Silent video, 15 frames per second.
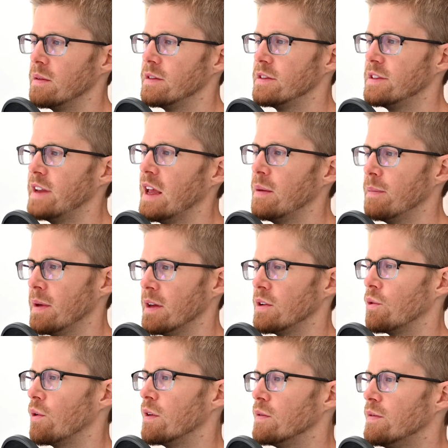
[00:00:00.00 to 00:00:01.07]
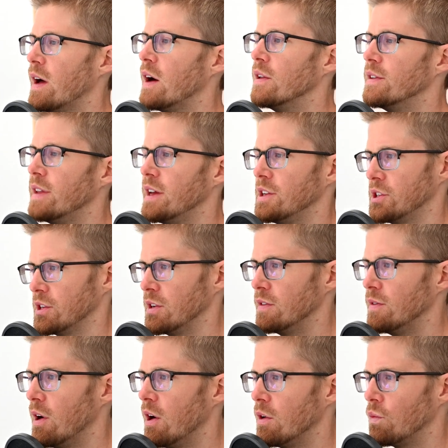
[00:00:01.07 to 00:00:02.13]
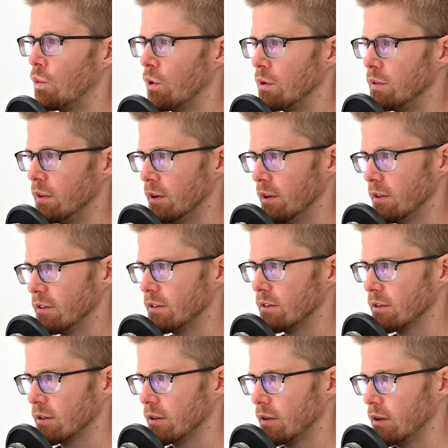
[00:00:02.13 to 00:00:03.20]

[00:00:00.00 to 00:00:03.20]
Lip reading: statement or a foundation of unworthiness,